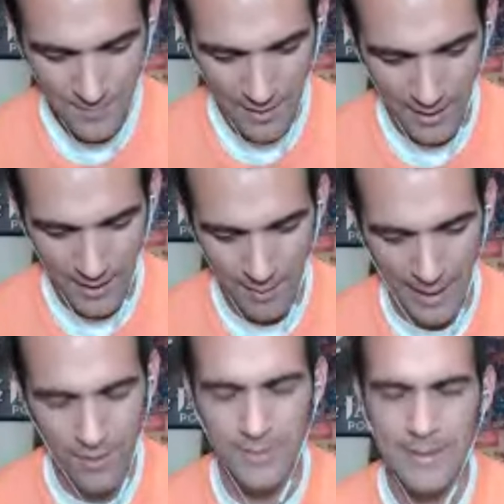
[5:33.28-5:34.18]

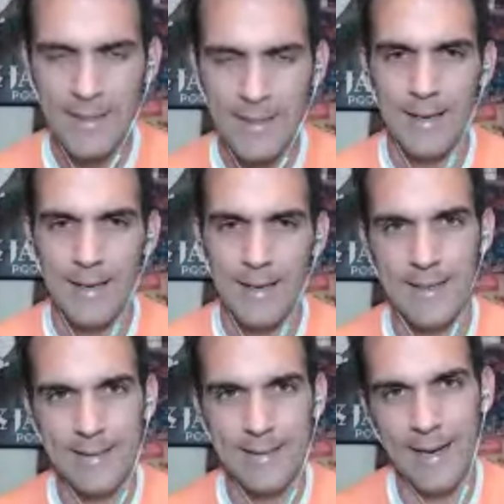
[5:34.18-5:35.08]
So,
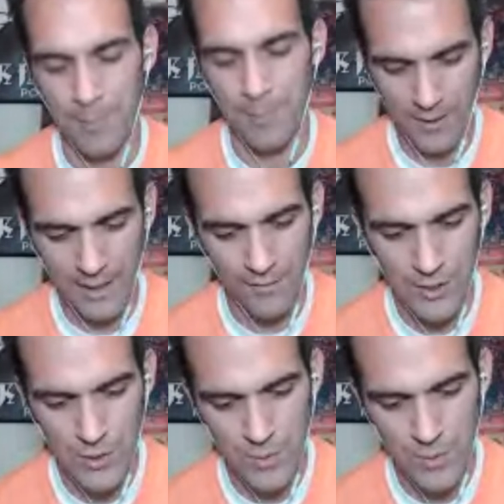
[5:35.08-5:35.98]
yeah, I mean, they're going to have
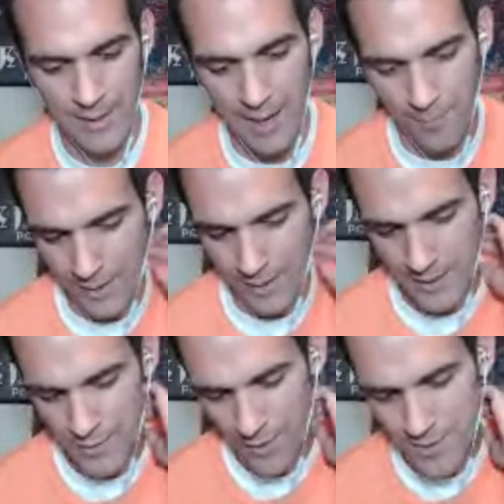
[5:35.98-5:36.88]
issues with that, but
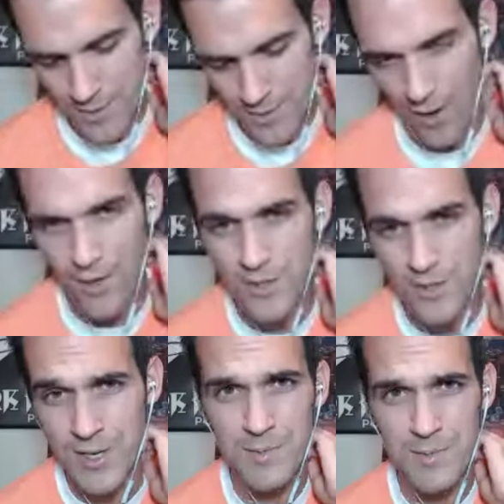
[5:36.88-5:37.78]
as far as the college
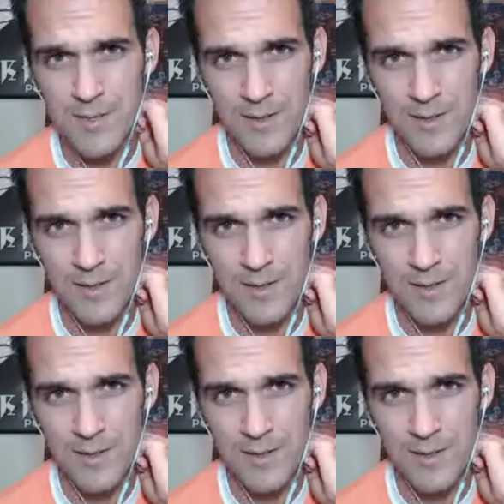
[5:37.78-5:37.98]
games,